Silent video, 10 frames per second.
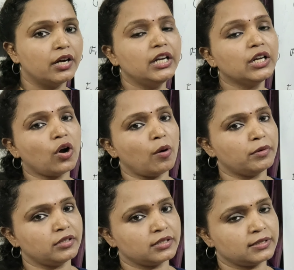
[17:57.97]

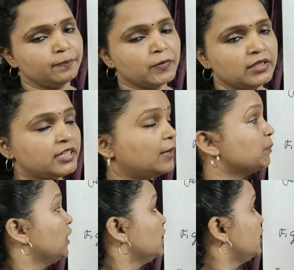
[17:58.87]
recombinant
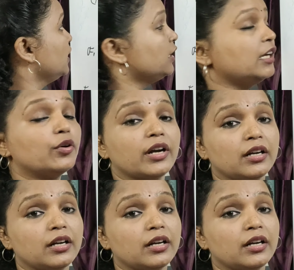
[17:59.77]
type. Then he could